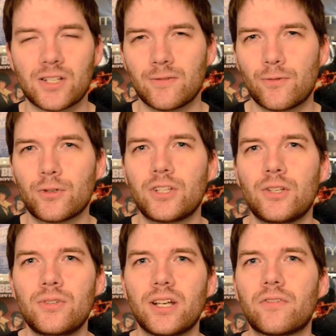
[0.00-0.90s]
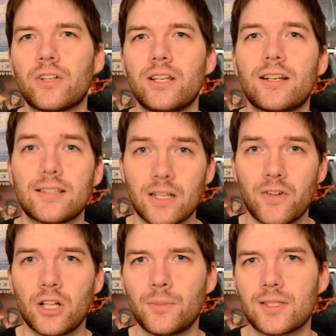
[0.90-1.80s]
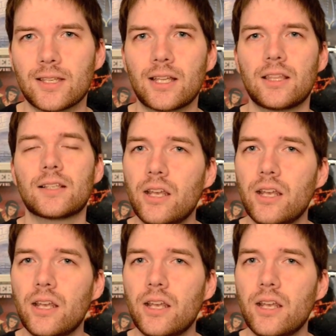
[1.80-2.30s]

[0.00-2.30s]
And 42 definitely does have elements like this.